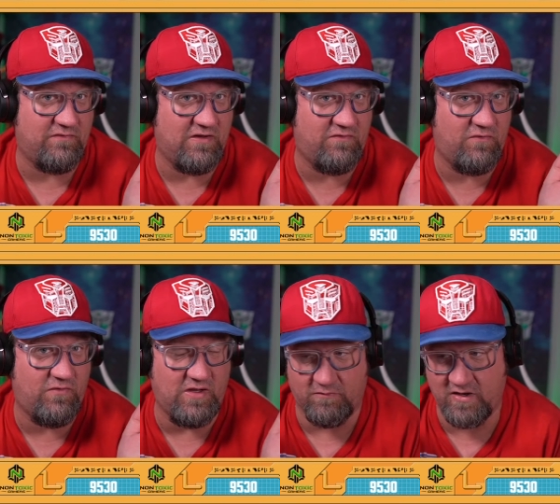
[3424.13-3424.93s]

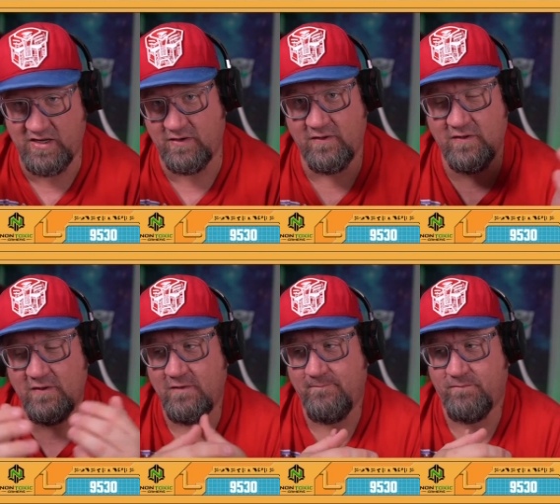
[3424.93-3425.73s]
SUV, right?
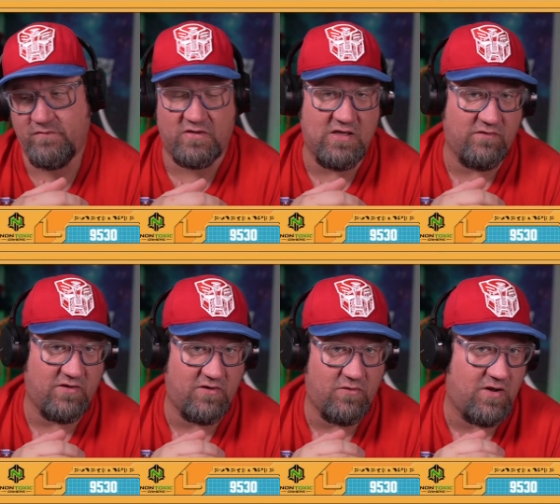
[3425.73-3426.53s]
Kia
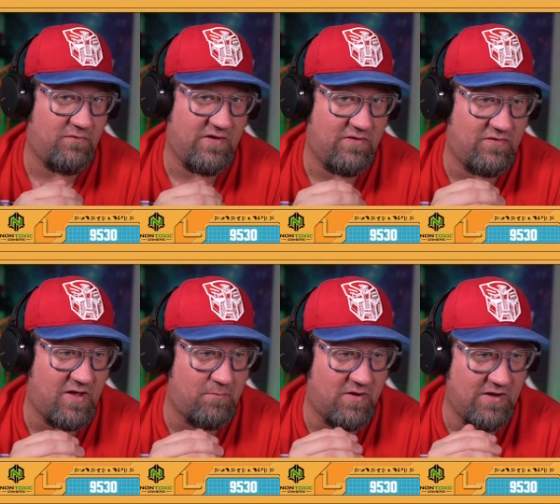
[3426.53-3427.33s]
Telluride was at the
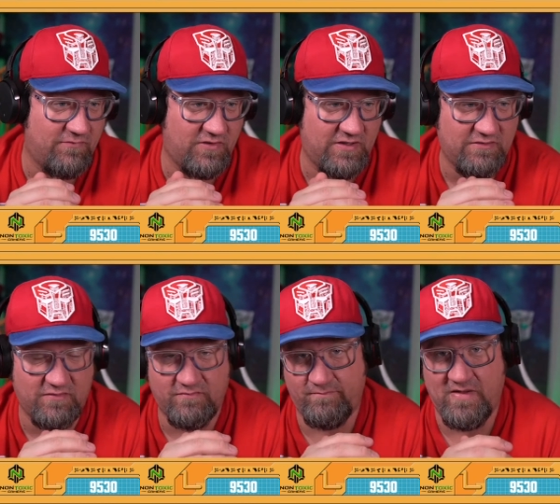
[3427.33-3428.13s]
top, and
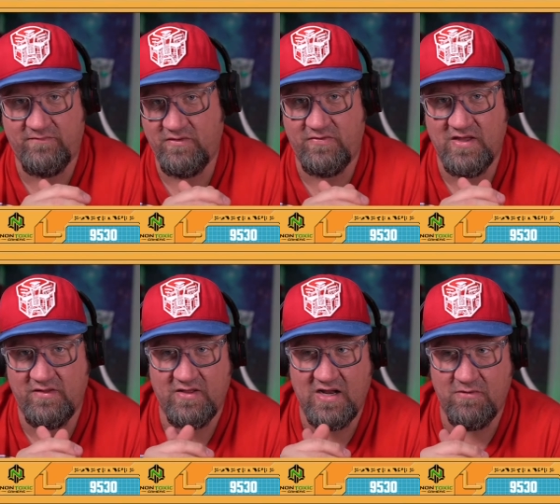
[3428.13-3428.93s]
everything
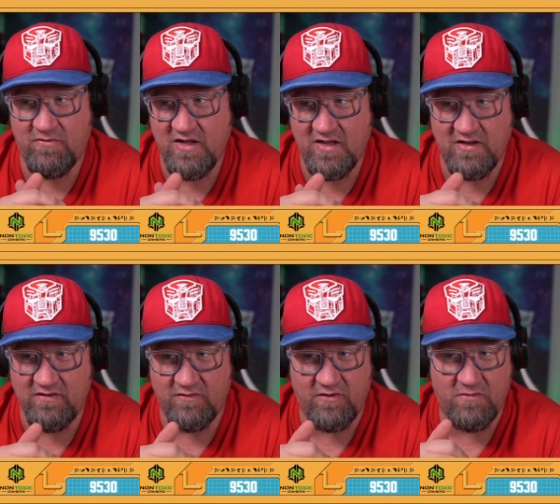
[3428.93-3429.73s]
that I read
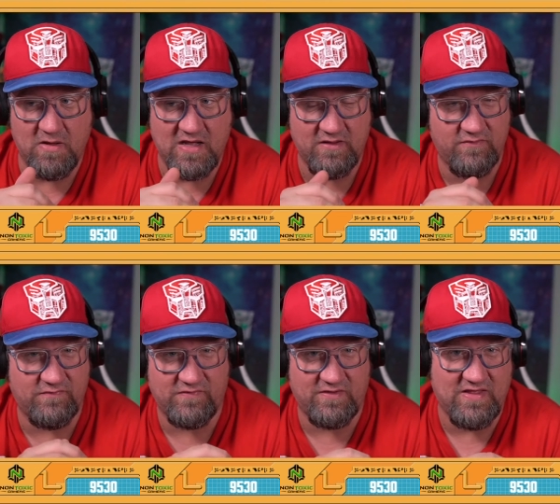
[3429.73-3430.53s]
and heard about it
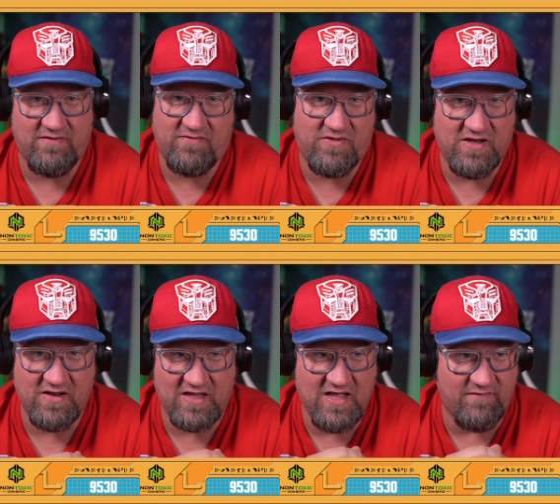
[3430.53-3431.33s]
is like, that's the thing to
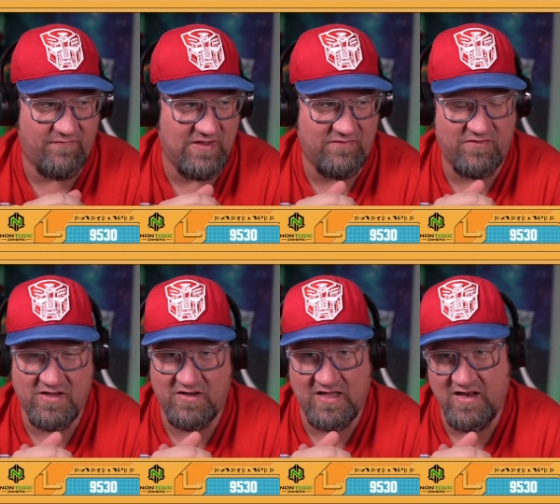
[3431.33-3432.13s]
get. That's the
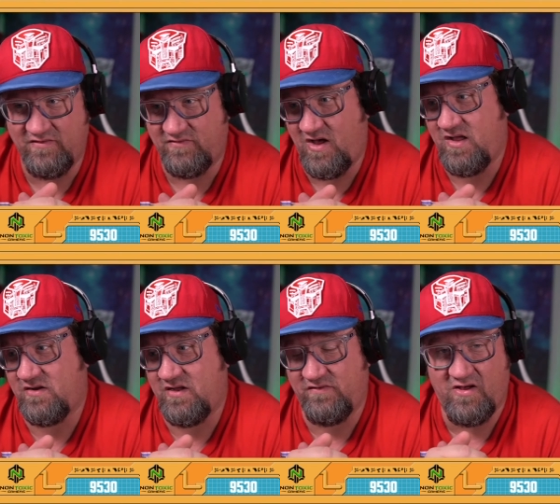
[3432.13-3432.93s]
thing to get. It's a hot
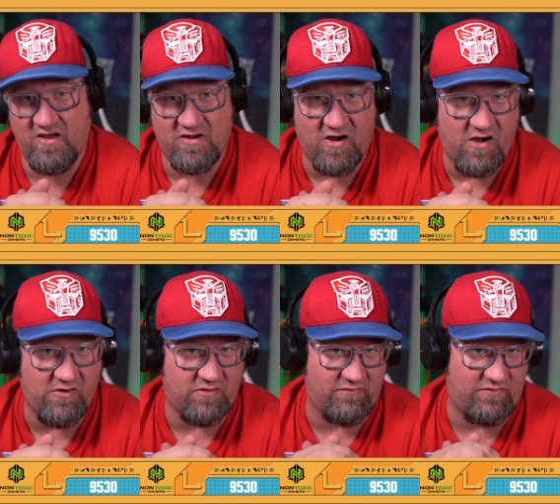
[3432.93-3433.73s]
car.
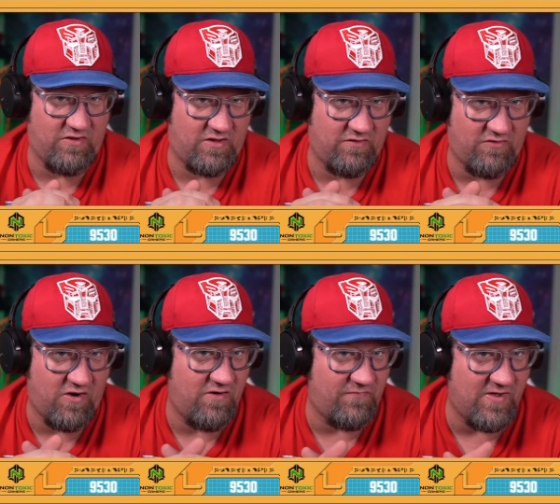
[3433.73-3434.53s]
It's
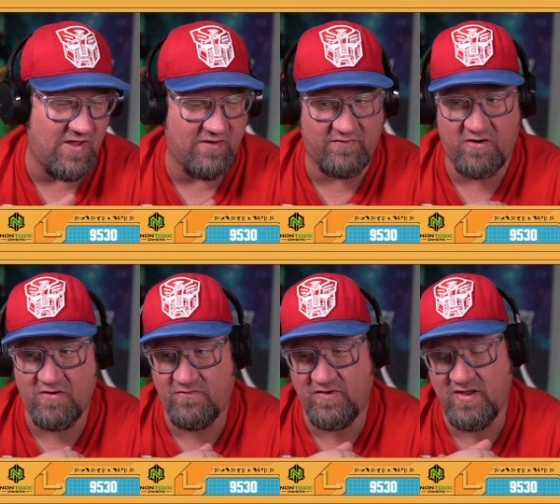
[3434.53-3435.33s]
hard to find. It's hard
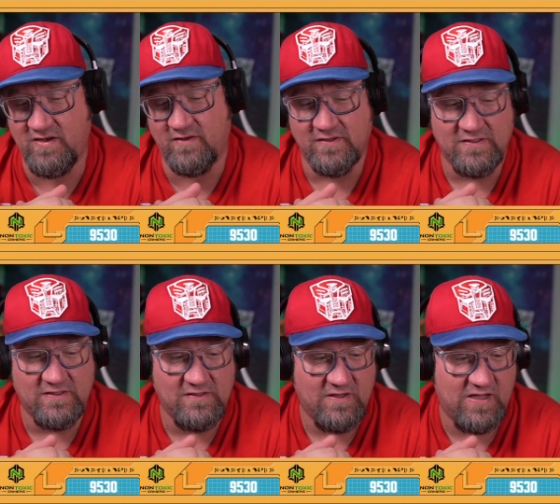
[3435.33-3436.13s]
to find.
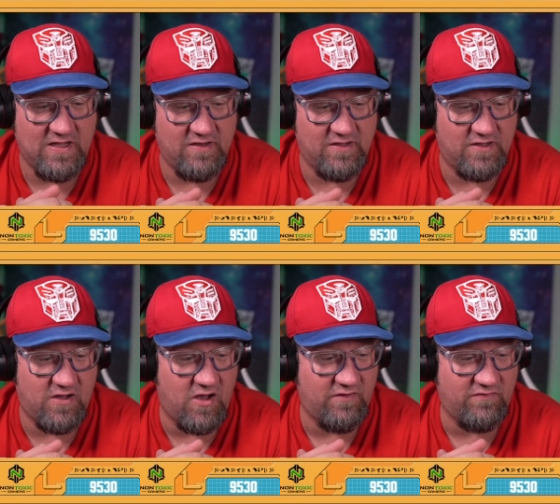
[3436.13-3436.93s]
And
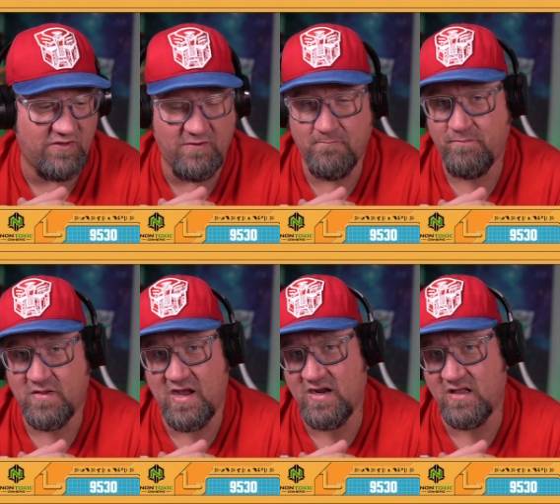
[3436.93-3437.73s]
honestly,
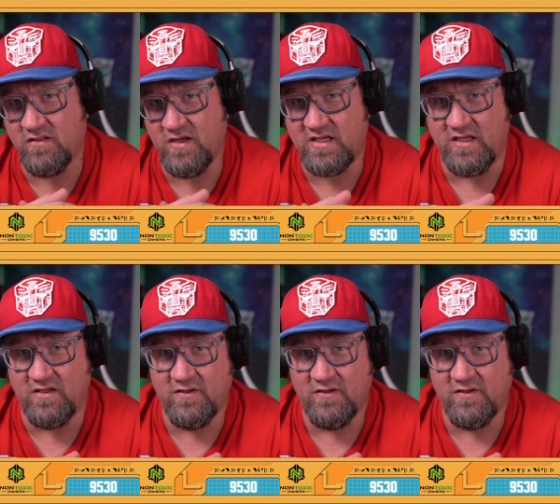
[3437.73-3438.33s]
I got lucky.